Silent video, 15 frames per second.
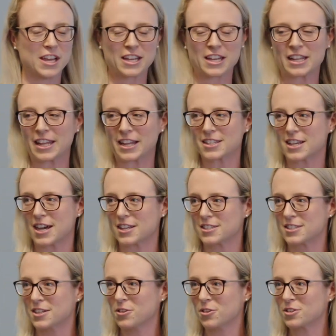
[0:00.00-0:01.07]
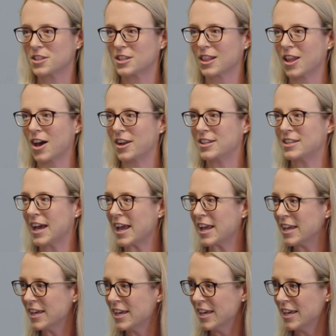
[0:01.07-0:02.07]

collect dust and not see the light of day.